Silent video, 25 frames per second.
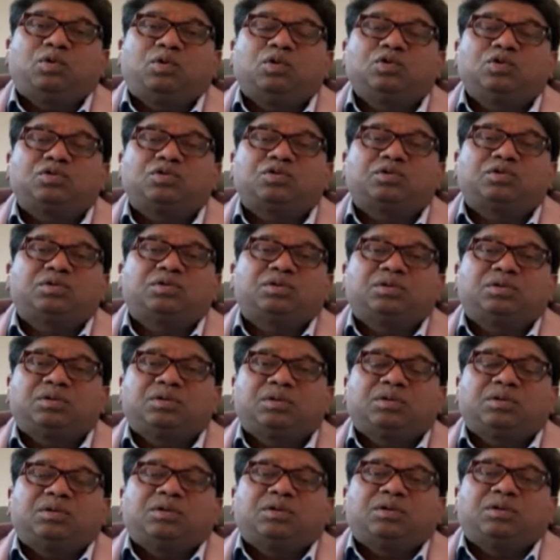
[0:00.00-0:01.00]

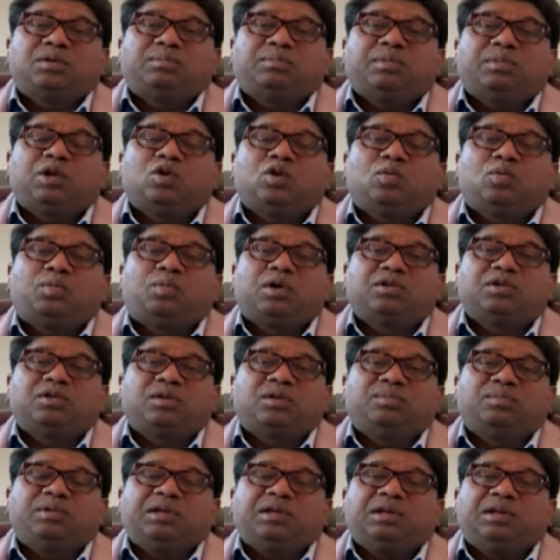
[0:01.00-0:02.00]

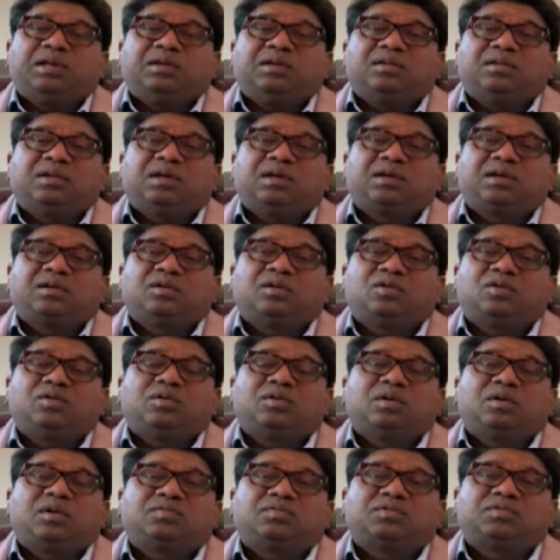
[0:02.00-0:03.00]
postmenopausal bleeding. Like, you
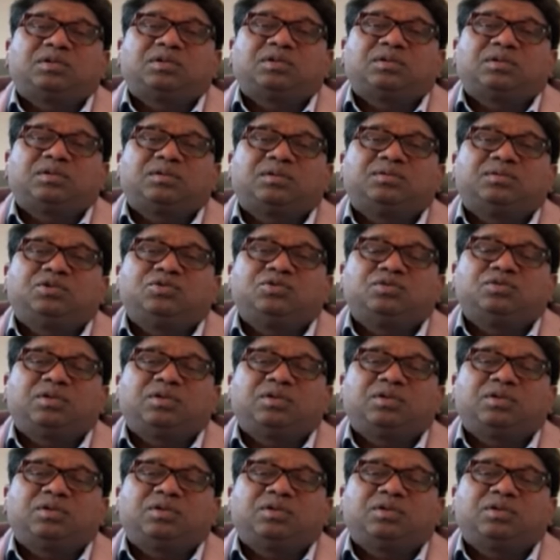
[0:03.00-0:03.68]
know, after,